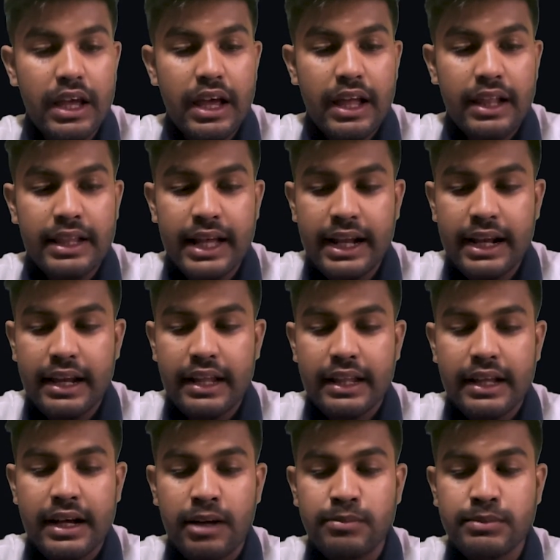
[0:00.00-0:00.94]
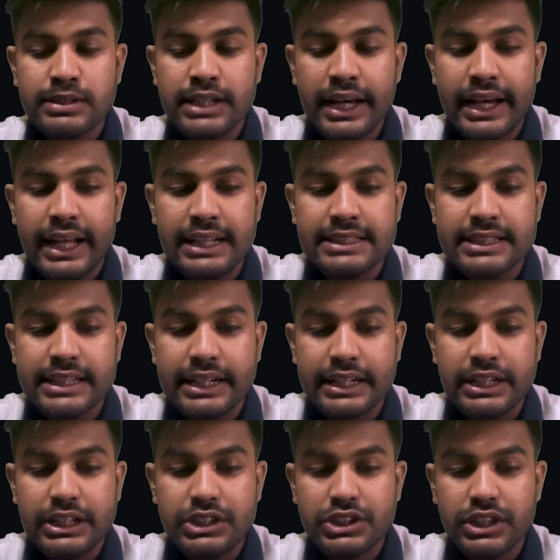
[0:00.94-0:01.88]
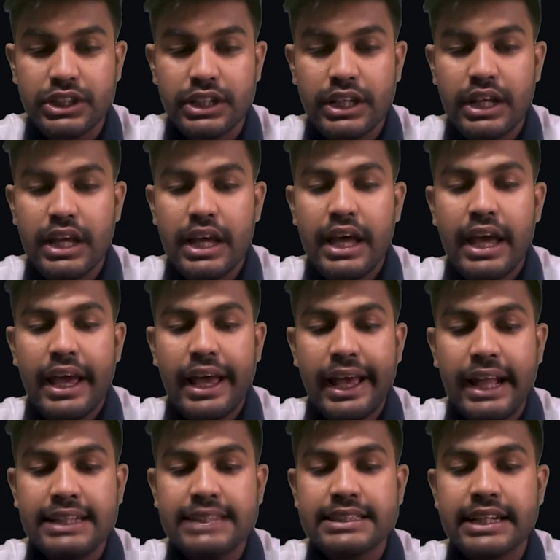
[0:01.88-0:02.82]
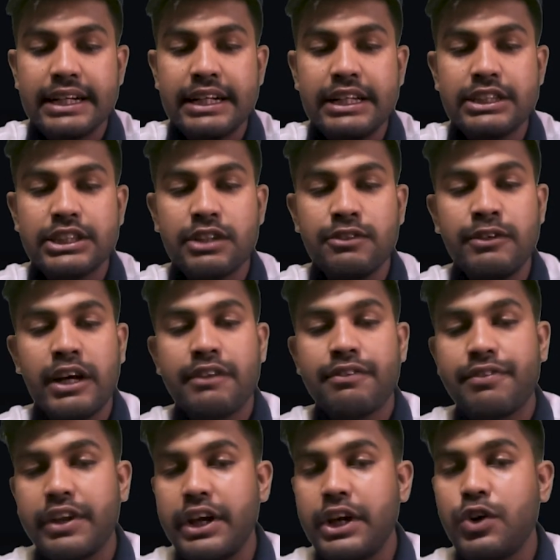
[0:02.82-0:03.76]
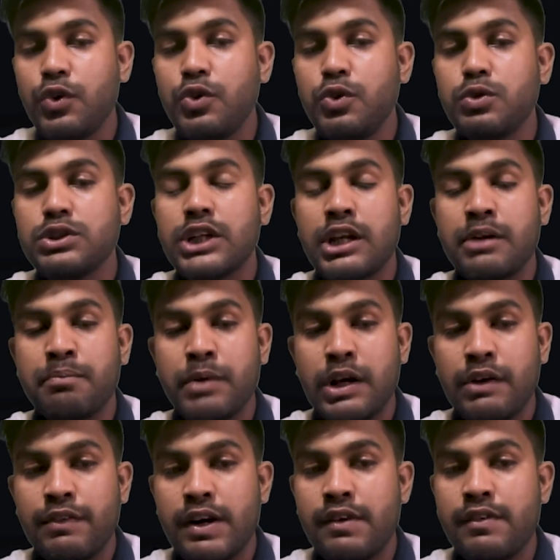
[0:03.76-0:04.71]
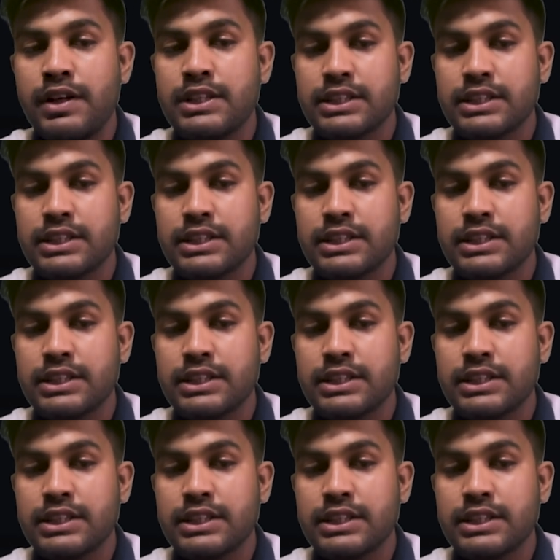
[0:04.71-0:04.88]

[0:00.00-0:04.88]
then comes the else condition else condition we are free to use the number of vowels